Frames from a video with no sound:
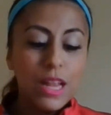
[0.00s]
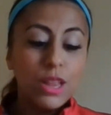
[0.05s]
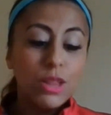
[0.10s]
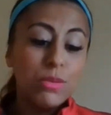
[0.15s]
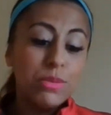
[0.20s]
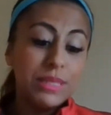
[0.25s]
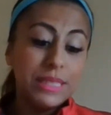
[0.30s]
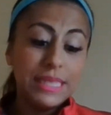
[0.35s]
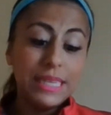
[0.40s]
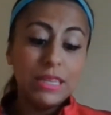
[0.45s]

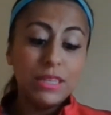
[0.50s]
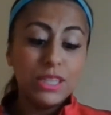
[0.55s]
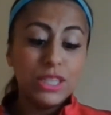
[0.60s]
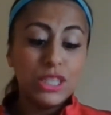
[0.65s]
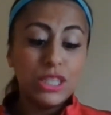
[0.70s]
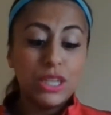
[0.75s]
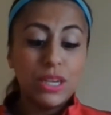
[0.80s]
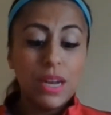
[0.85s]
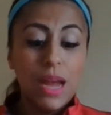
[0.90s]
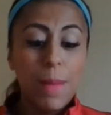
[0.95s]
Lucille
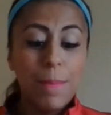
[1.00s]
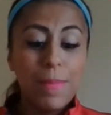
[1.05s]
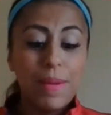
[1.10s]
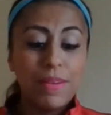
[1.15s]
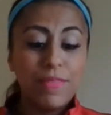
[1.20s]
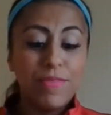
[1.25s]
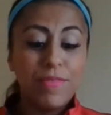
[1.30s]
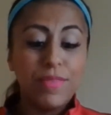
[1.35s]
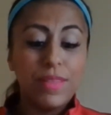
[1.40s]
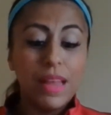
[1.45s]
stood up
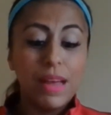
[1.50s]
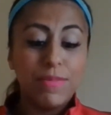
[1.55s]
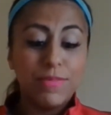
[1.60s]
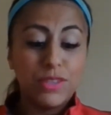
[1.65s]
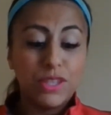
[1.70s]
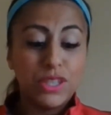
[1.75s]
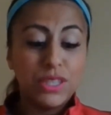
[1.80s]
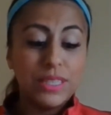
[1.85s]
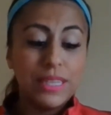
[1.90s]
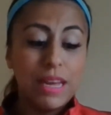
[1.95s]
and fluffed
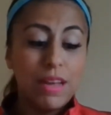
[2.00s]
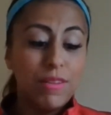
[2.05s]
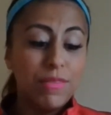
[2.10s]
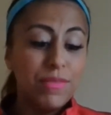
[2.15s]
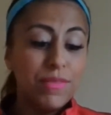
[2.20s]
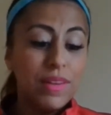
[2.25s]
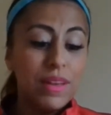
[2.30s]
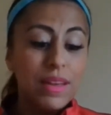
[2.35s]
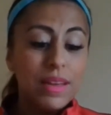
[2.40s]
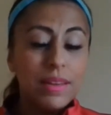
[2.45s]
herself.
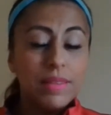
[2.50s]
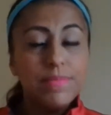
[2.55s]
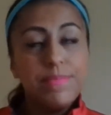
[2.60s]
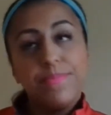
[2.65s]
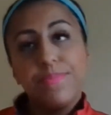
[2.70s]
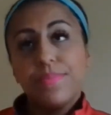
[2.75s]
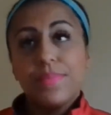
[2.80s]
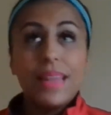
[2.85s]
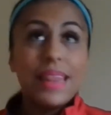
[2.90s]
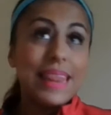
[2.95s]

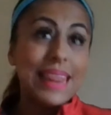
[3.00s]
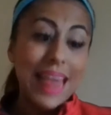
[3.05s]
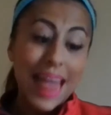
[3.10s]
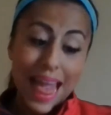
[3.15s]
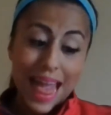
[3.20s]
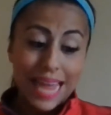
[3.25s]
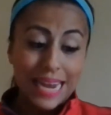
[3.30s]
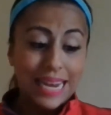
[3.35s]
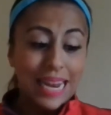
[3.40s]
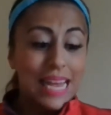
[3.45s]

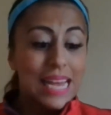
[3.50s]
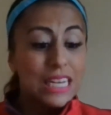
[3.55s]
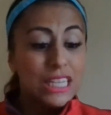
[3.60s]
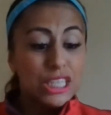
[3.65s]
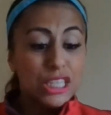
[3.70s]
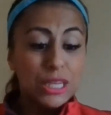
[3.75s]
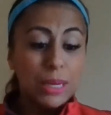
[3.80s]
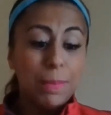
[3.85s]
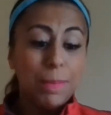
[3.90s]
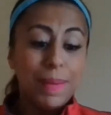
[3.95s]
Then
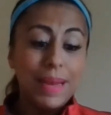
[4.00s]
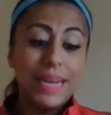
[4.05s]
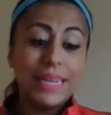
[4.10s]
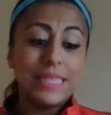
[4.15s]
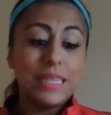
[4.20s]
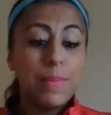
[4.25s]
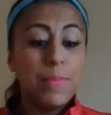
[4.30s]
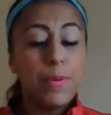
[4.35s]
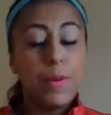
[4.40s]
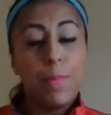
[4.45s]
she
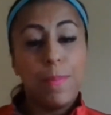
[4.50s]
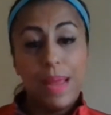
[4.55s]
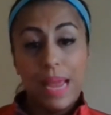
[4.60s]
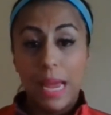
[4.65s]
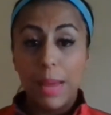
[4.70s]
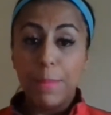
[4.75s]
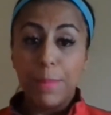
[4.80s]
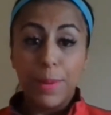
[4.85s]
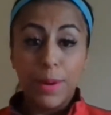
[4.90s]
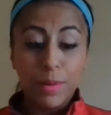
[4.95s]
picked up her
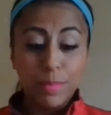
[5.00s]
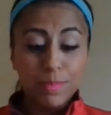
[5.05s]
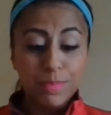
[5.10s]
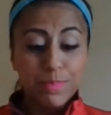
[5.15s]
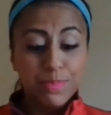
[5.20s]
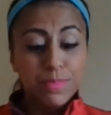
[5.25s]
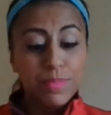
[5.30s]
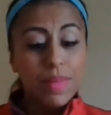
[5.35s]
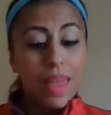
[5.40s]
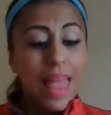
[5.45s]
paper
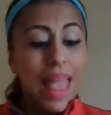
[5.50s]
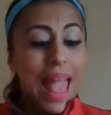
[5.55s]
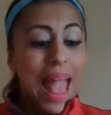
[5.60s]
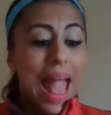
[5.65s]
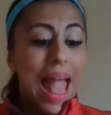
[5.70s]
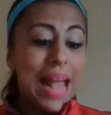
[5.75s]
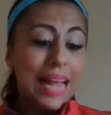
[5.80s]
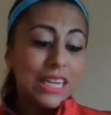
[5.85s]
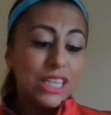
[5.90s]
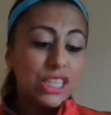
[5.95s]

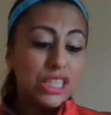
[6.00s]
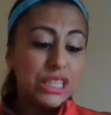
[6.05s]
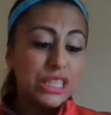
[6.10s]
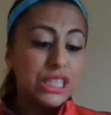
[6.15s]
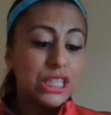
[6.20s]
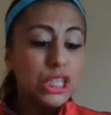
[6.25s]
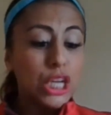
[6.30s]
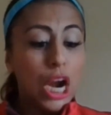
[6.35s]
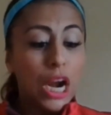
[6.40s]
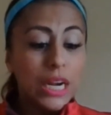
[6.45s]
and she
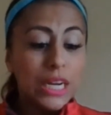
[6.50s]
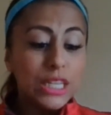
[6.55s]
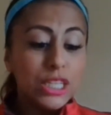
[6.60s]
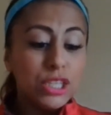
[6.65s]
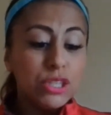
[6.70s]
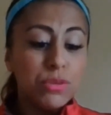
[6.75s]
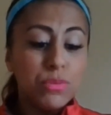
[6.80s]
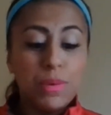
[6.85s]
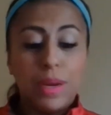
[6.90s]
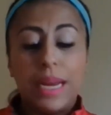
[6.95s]
started
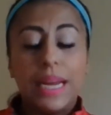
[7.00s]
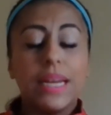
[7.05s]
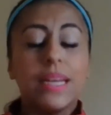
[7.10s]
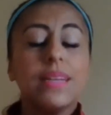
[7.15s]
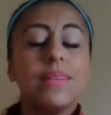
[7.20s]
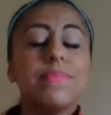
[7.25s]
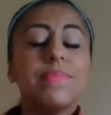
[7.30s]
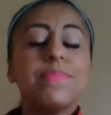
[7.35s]
to read.